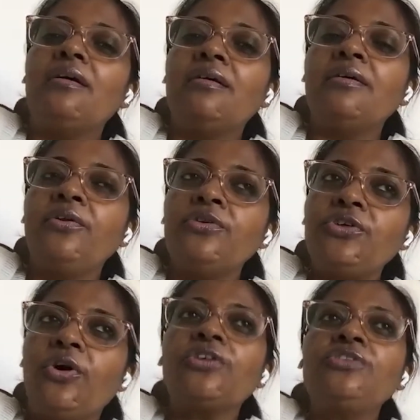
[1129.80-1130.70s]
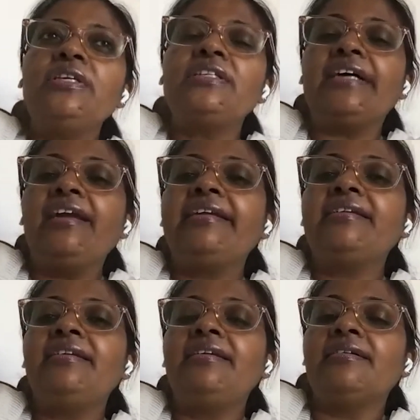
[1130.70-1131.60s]
uh, you know, talk to the child
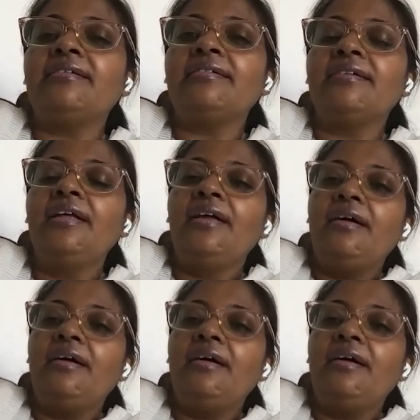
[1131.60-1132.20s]
and uh,